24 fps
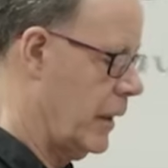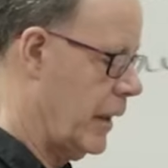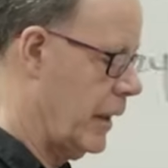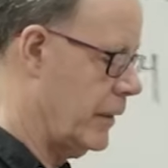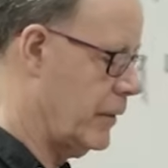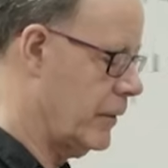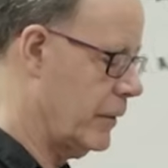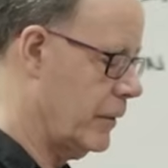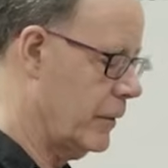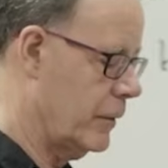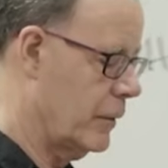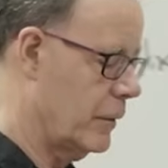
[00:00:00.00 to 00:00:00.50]
I
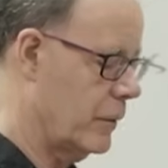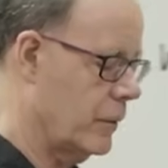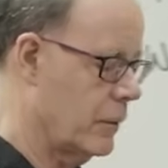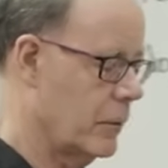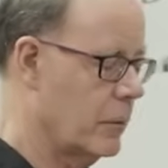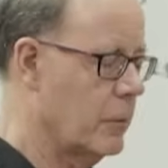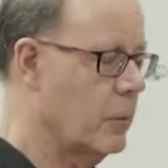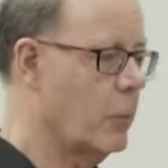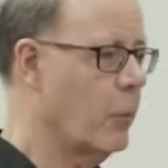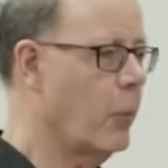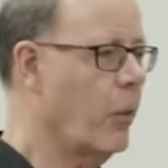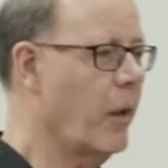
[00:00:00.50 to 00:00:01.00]
said,
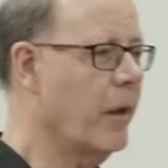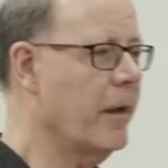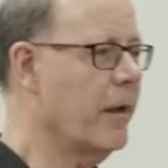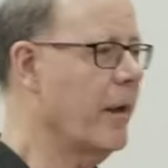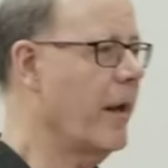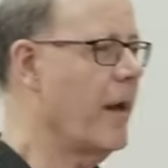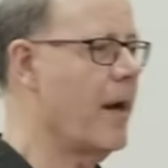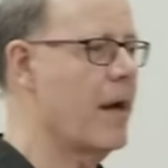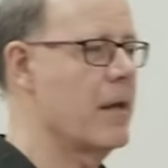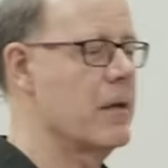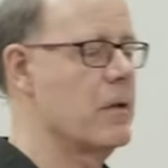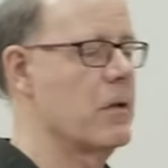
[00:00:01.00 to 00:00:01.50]
"What
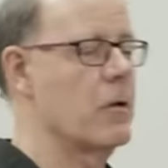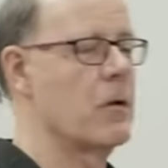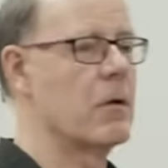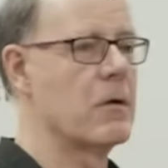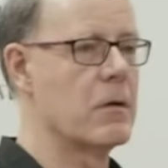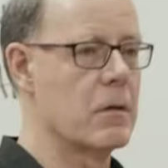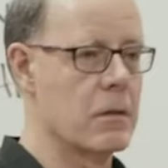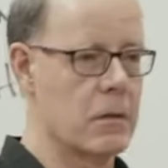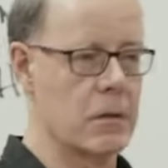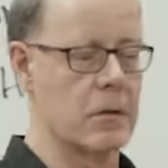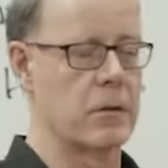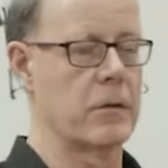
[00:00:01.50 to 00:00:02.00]
on
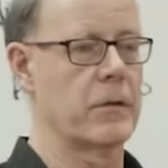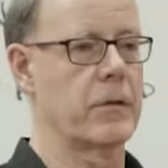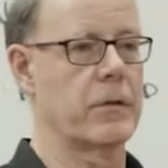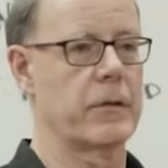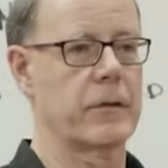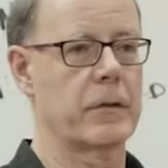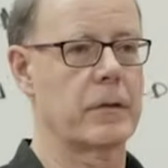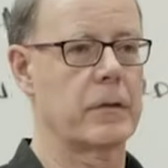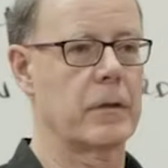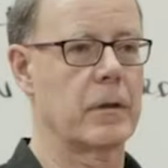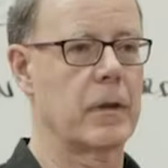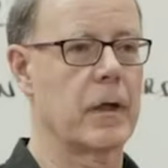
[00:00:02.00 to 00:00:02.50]

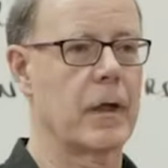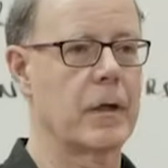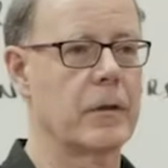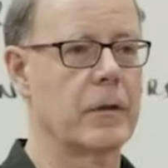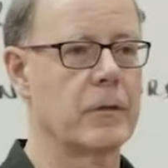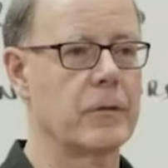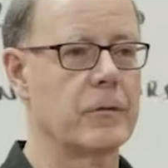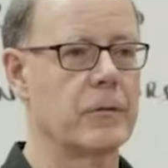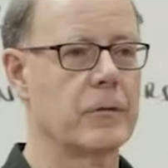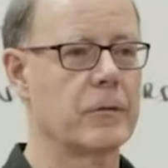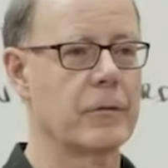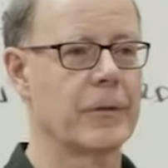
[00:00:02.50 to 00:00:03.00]
earth are
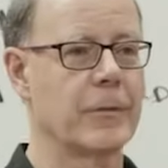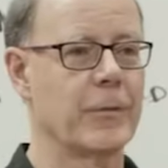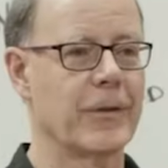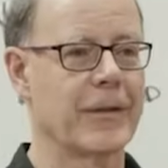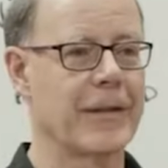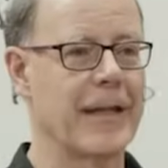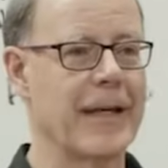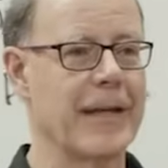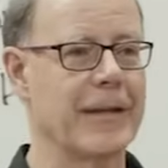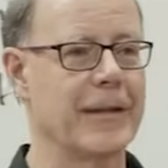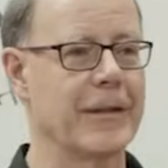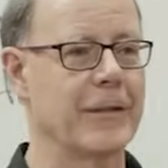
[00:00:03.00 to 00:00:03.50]
you doing with
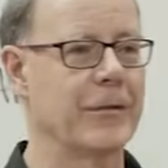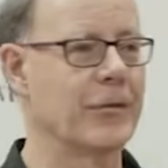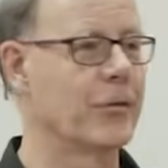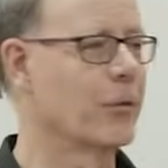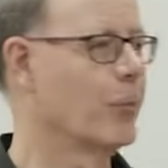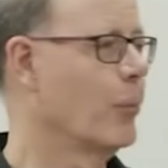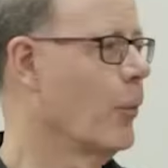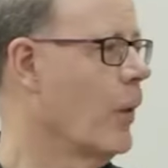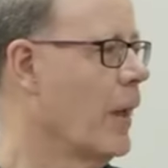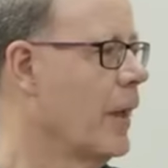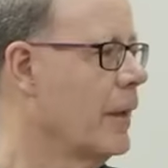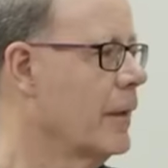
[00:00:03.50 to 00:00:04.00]
that in your
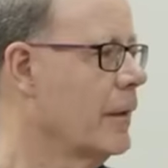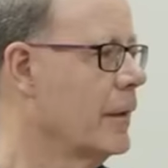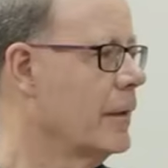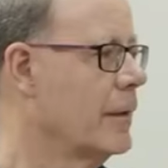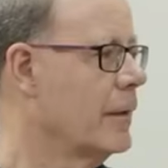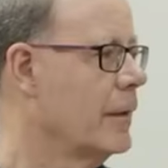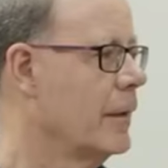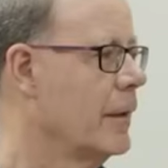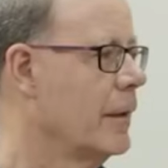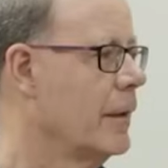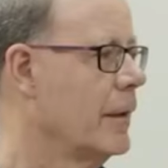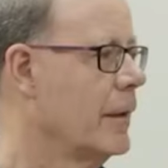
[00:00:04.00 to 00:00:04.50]
wallet?"
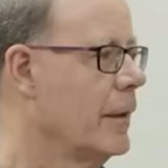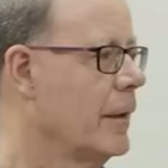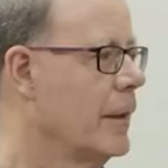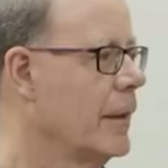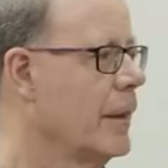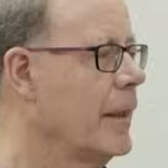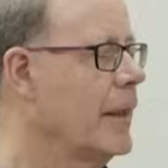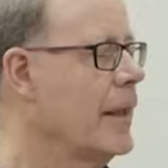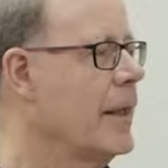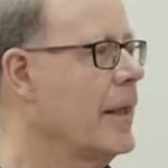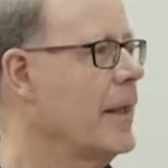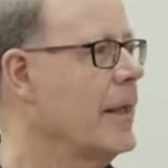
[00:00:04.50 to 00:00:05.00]

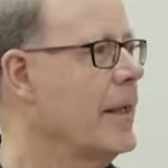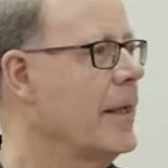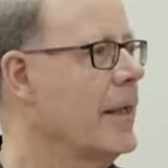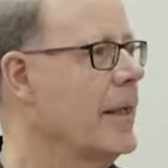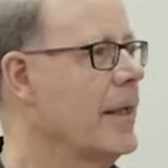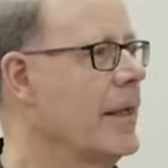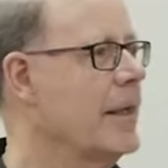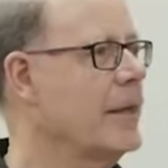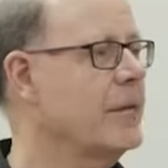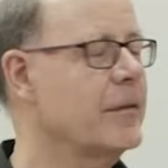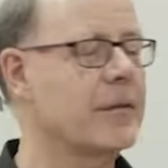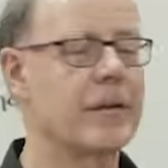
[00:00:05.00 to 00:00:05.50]

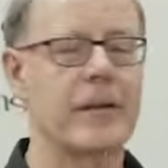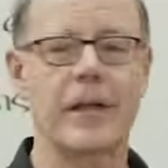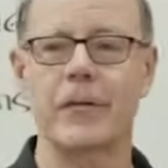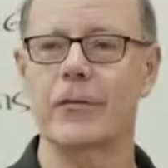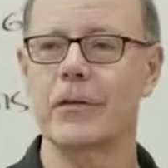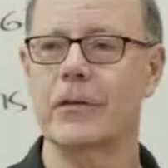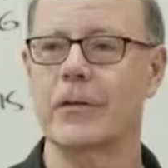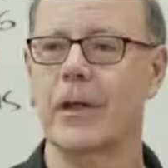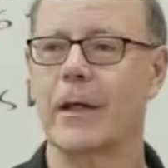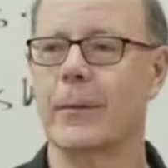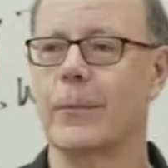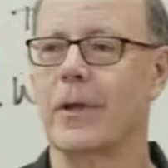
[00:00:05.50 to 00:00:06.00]
He said, "Every
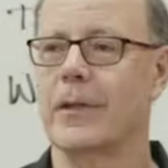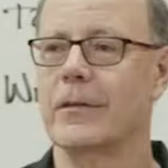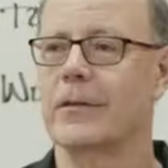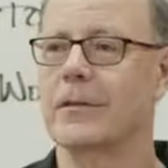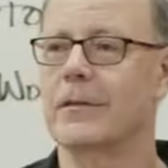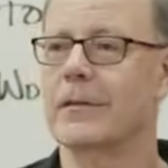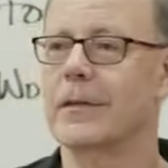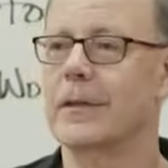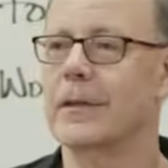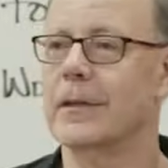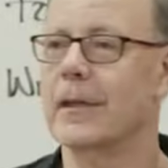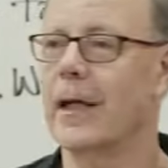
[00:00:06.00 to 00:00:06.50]
time I
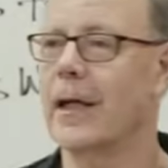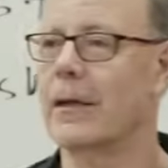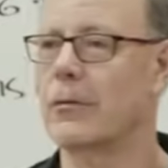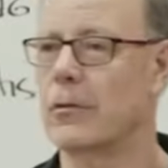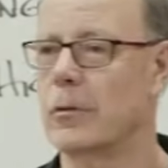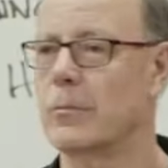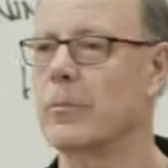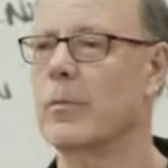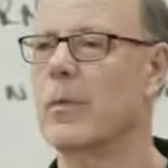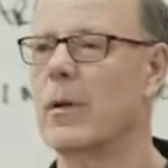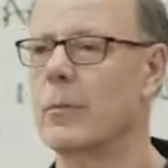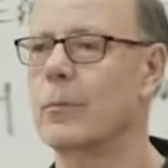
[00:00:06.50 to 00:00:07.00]
see it, I
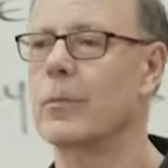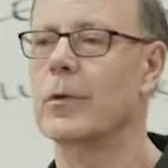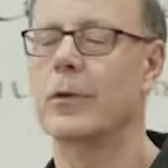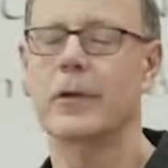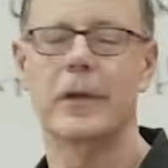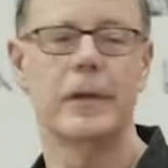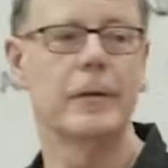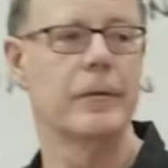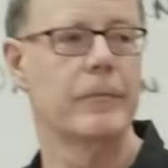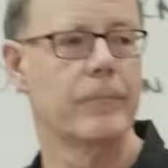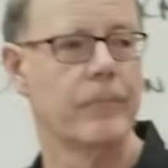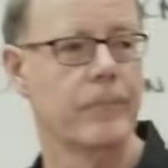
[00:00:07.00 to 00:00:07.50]
remember
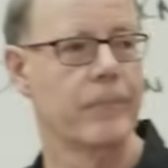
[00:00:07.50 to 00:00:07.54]
it."